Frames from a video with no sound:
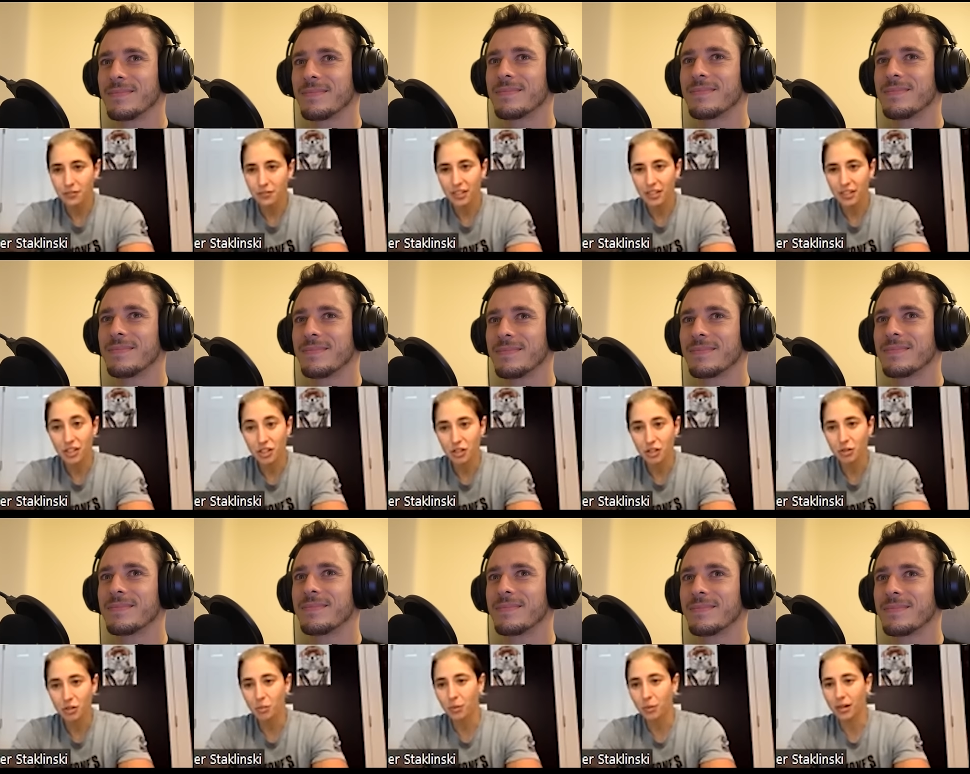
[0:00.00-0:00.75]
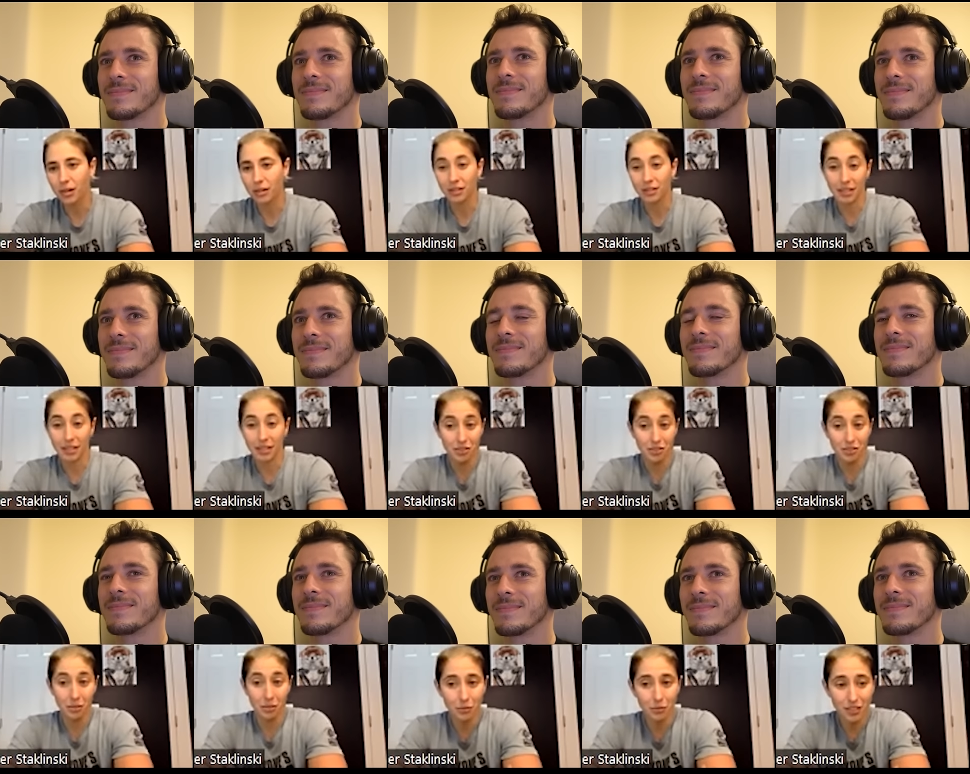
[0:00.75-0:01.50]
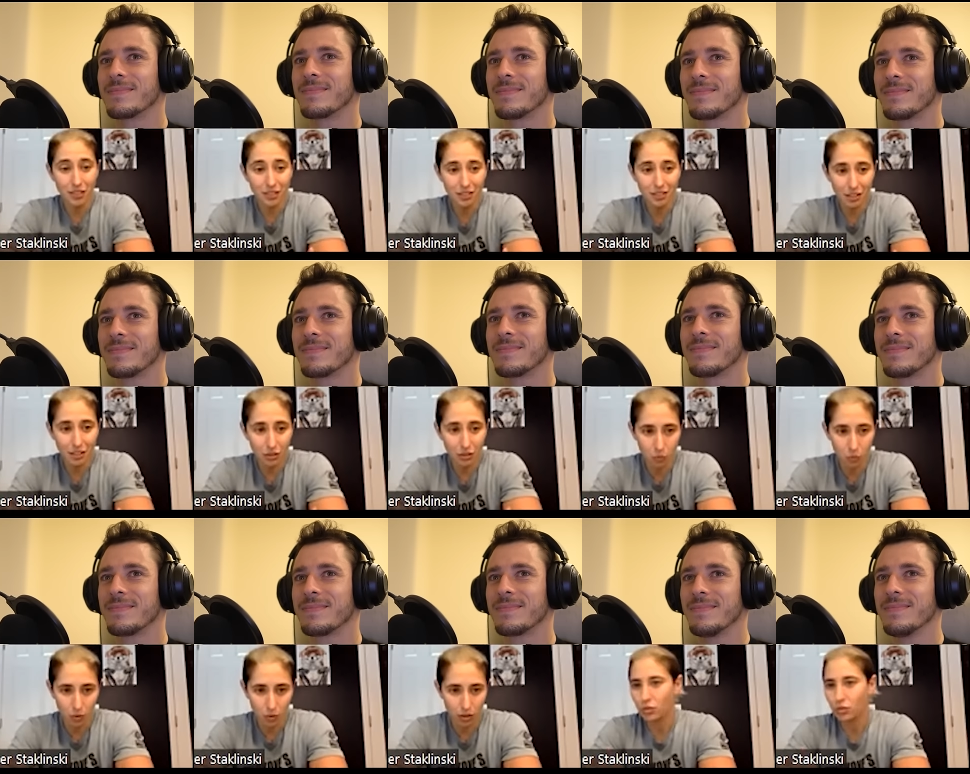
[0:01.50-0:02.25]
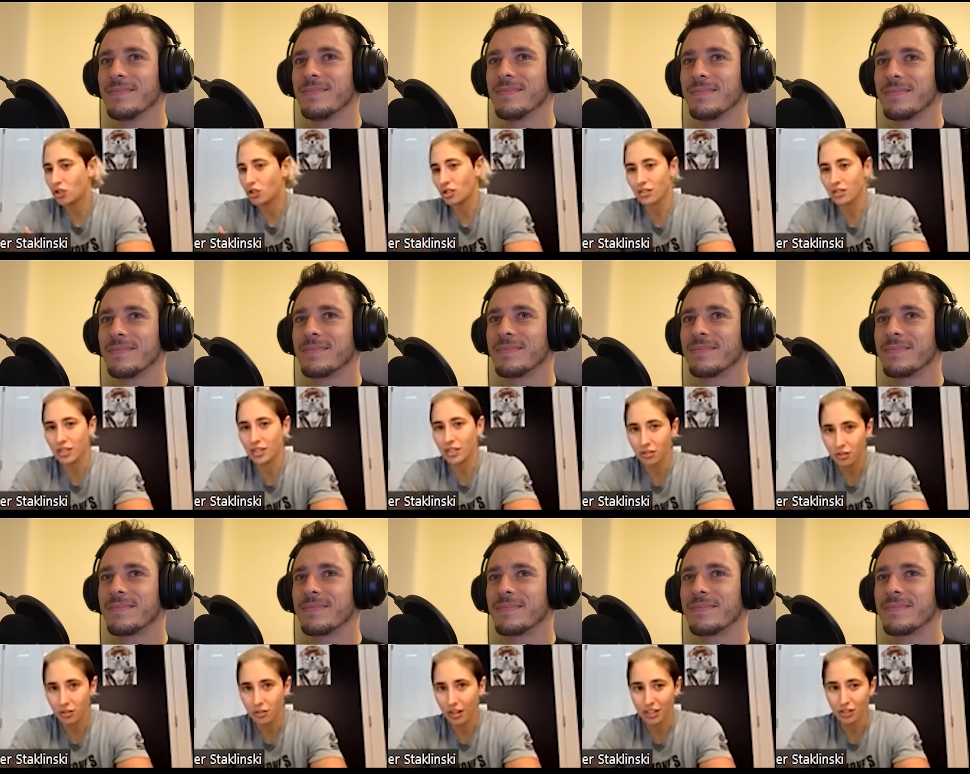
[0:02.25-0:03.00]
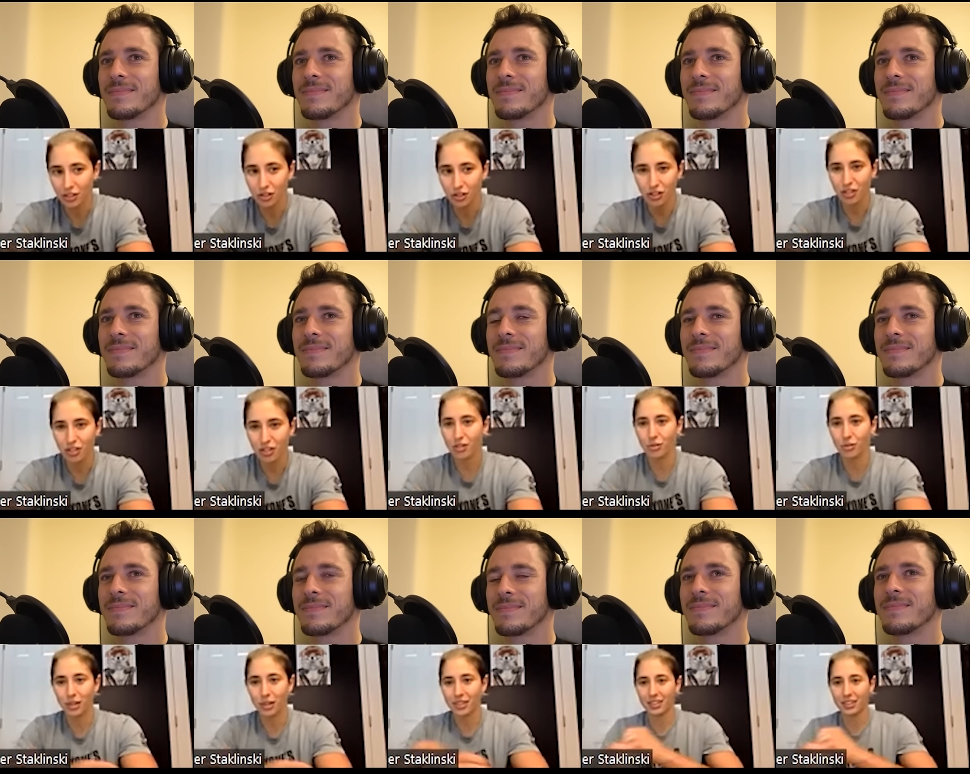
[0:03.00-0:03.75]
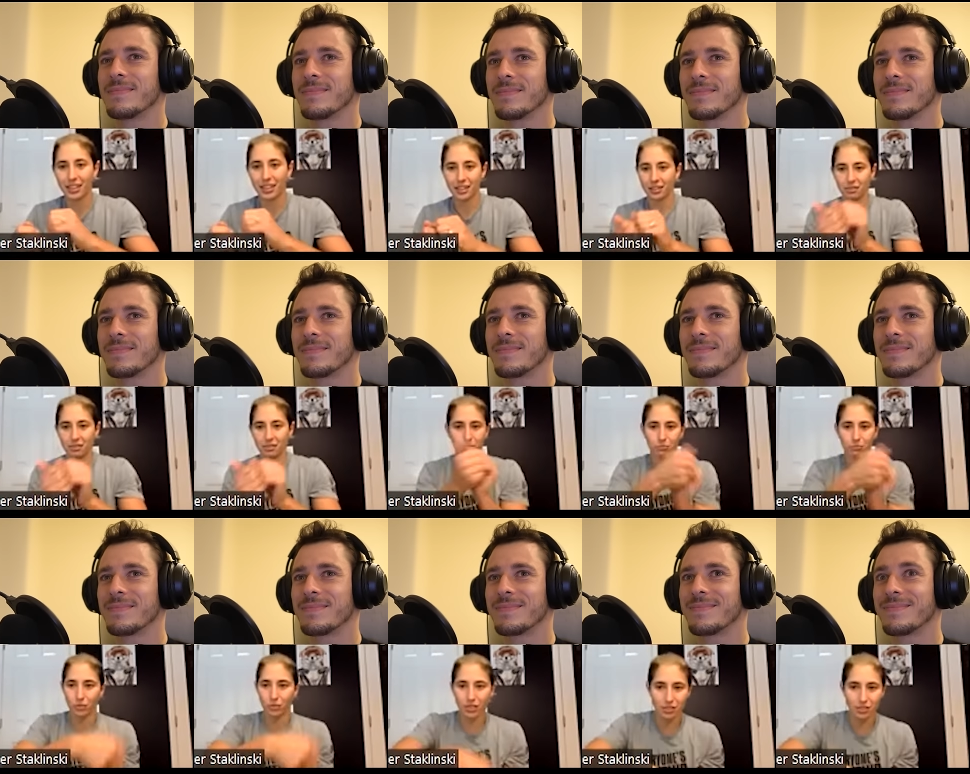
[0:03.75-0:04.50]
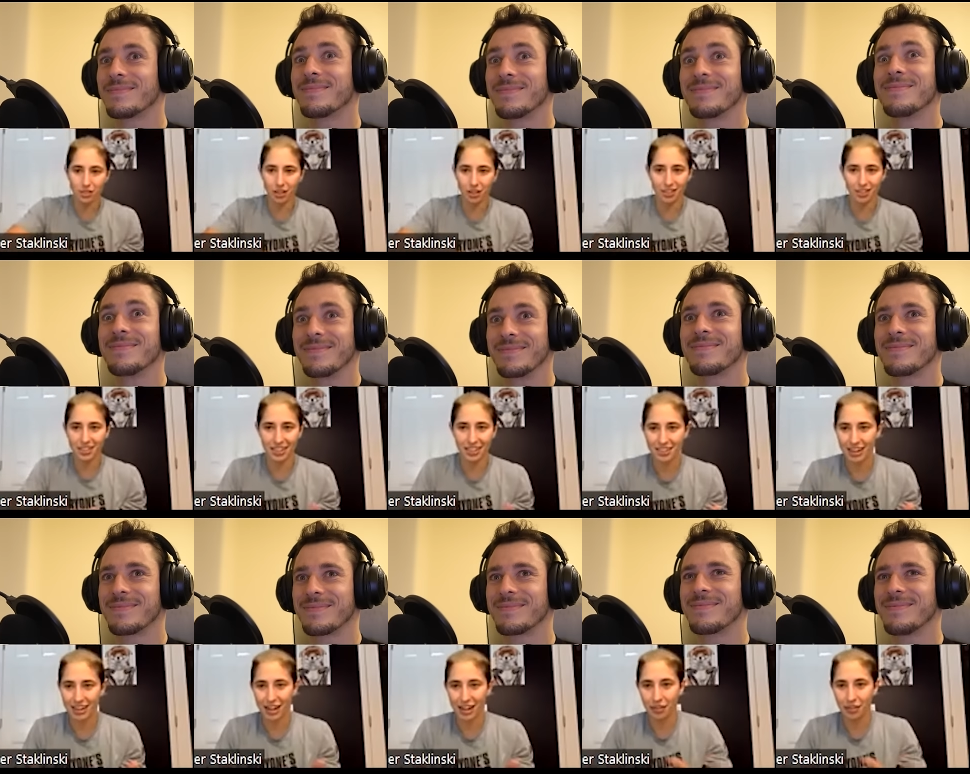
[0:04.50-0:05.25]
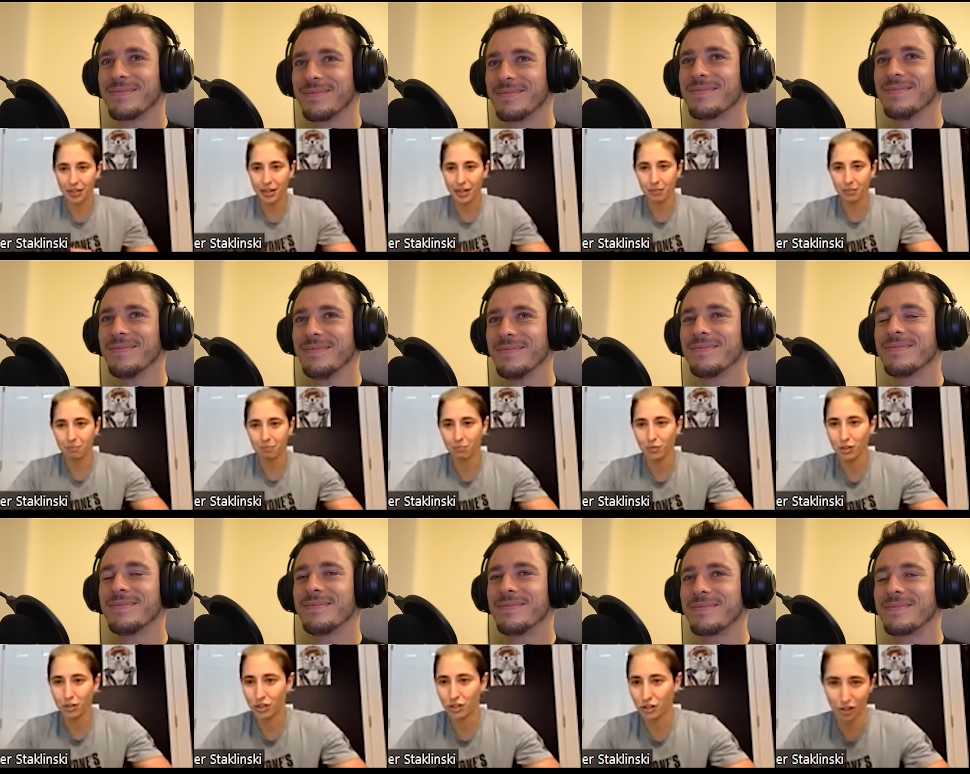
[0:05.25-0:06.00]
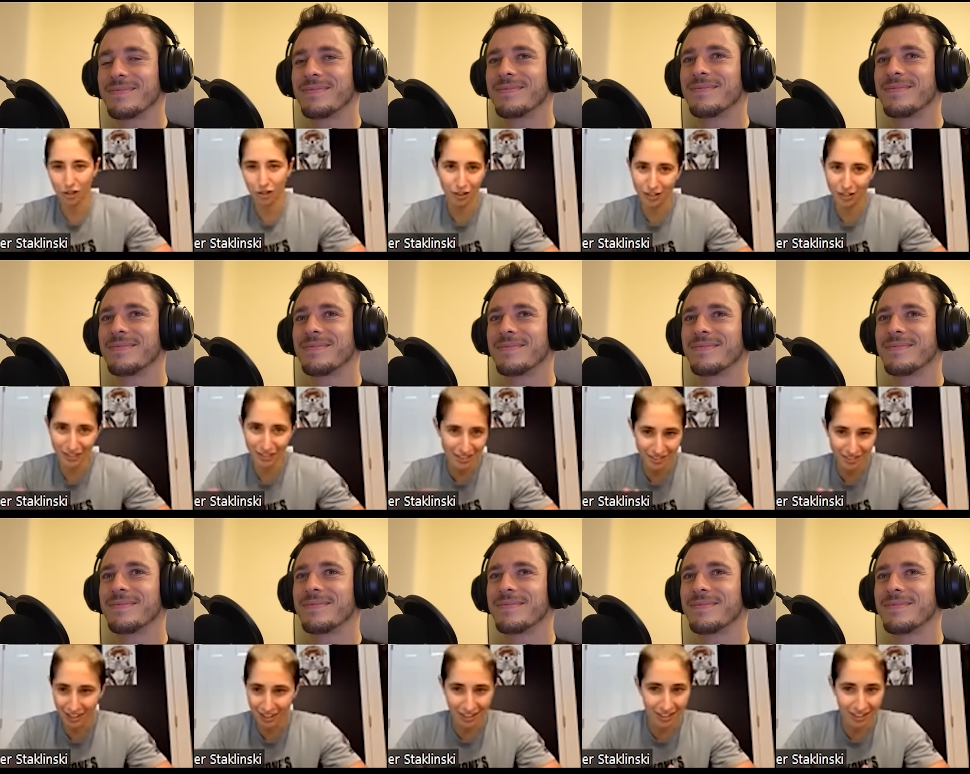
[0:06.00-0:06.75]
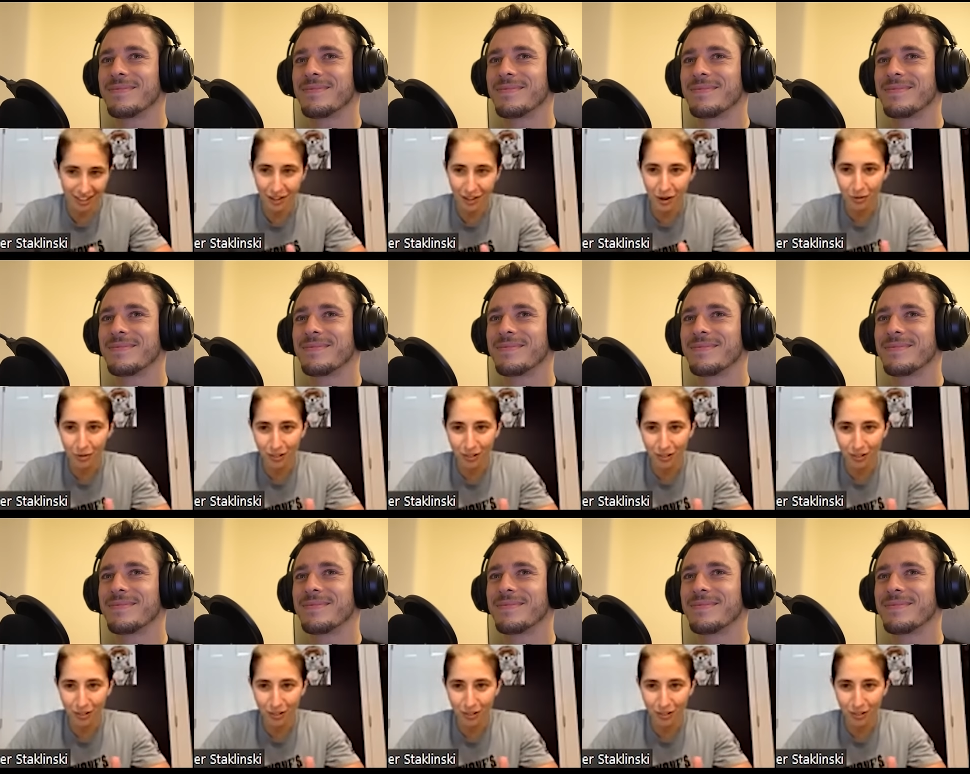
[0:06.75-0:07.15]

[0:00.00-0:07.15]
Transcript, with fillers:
Speaker 1: issue where like some of this does work. Just yesterday in Jiu Jitsu, I did like a wrist lock takedown that I'm sure is Aikido